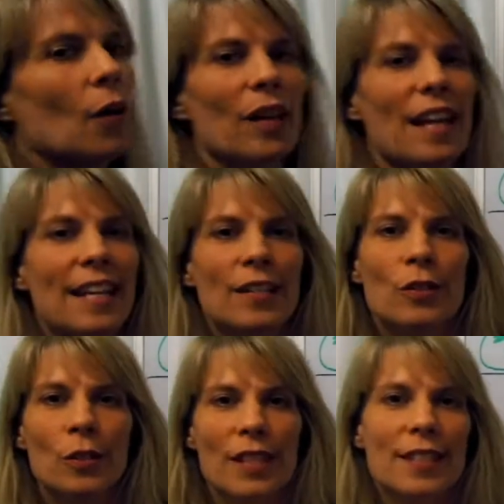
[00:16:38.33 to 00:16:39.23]
Okay,
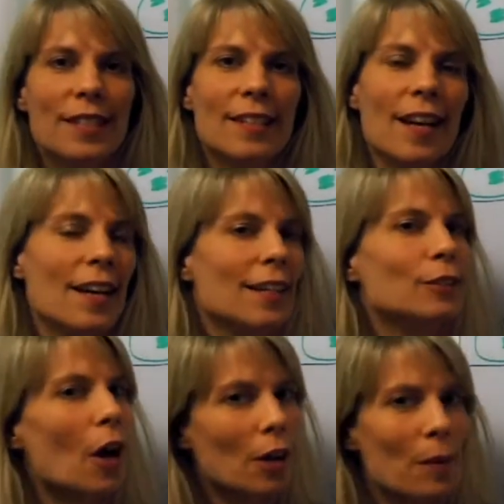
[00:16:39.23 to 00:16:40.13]
so let's
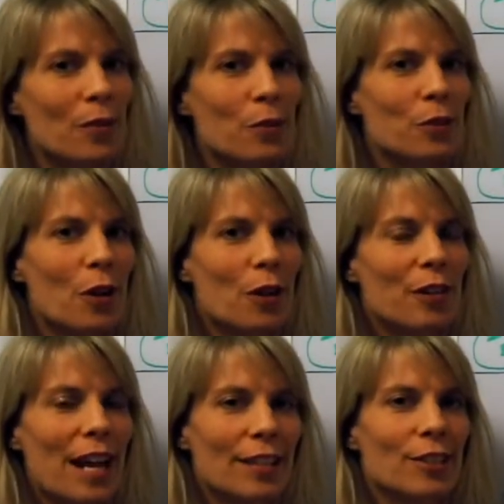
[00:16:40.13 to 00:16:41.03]
talk about those dark
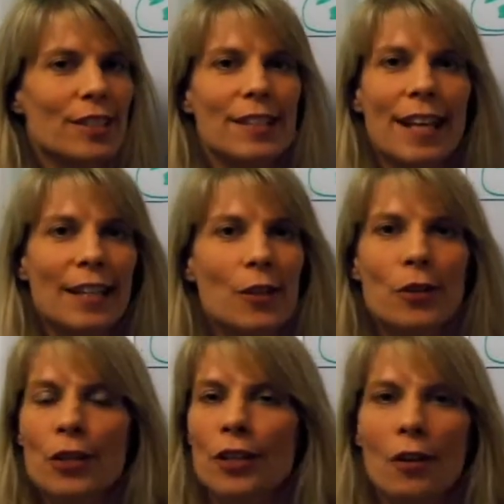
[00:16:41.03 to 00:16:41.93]
reactions. I know
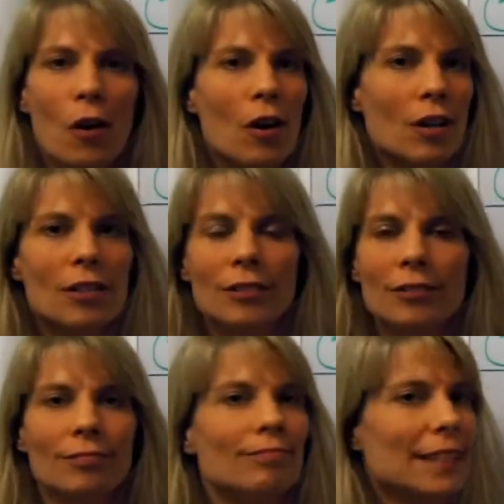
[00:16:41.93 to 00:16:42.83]
you're
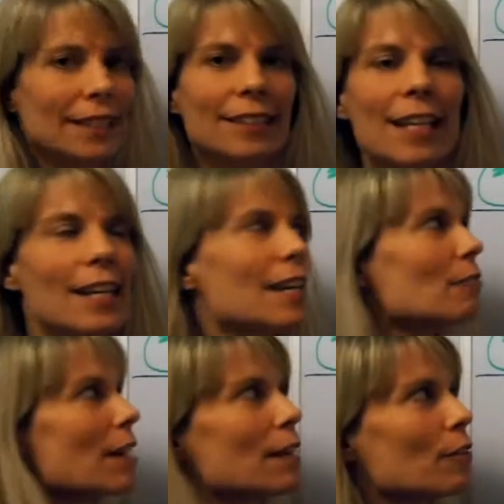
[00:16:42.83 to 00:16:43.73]
all excited and
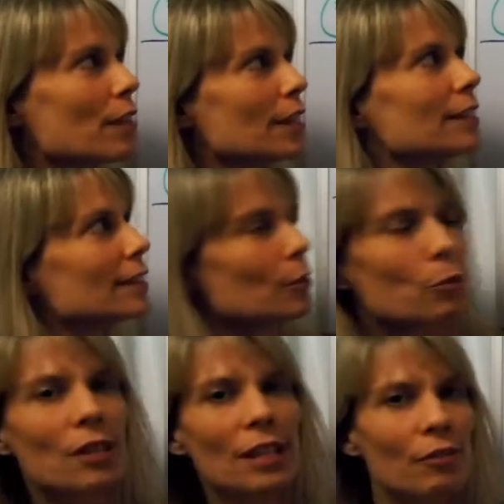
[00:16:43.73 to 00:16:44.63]
ready for this.
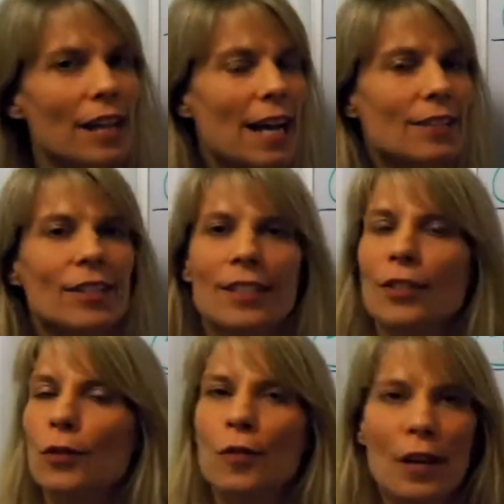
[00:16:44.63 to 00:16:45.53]
Those light
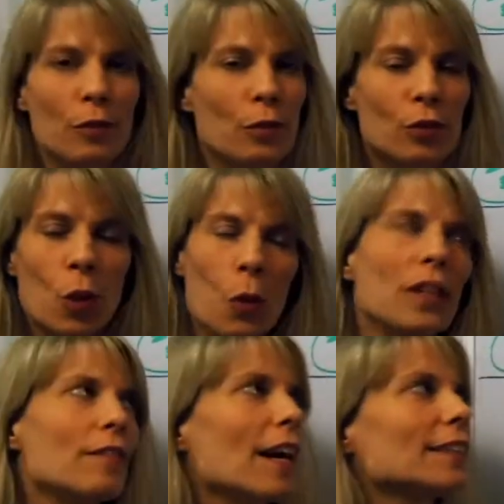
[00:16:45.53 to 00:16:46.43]
reactions, you found those
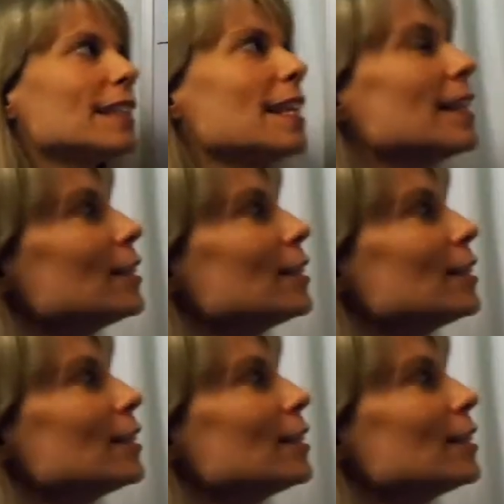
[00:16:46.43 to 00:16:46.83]
totally fascinating,